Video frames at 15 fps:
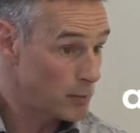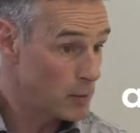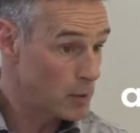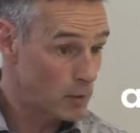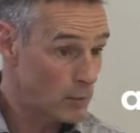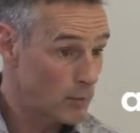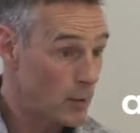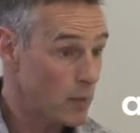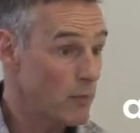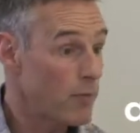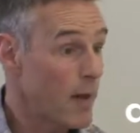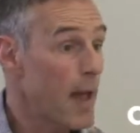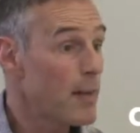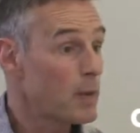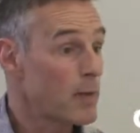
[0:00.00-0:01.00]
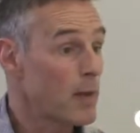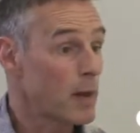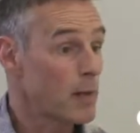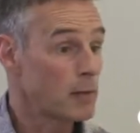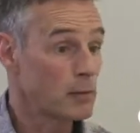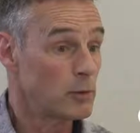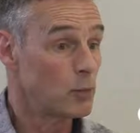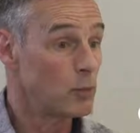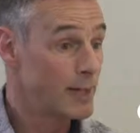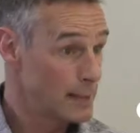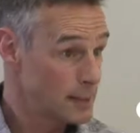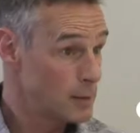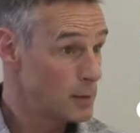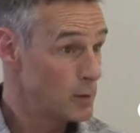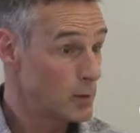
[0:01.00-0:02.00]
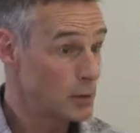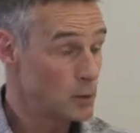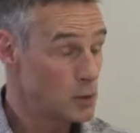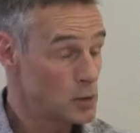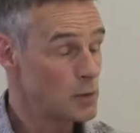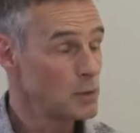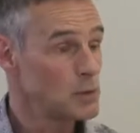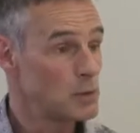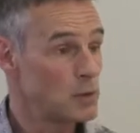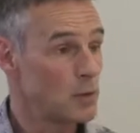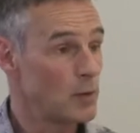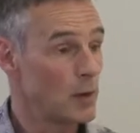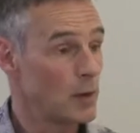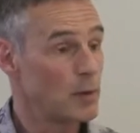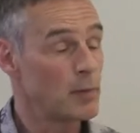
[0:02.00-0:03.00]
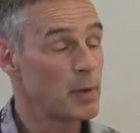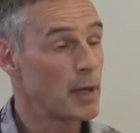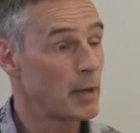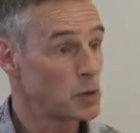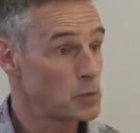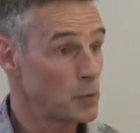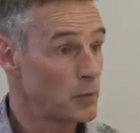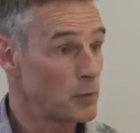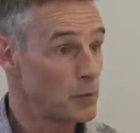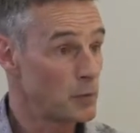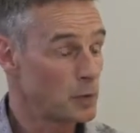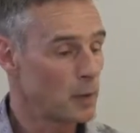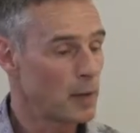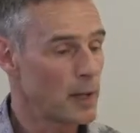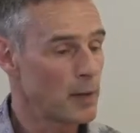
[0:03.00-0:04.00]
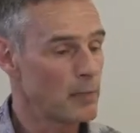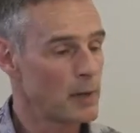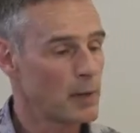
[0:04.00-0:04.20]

do for your family that you need to do and you choose to do are going to be eligible for you to claim.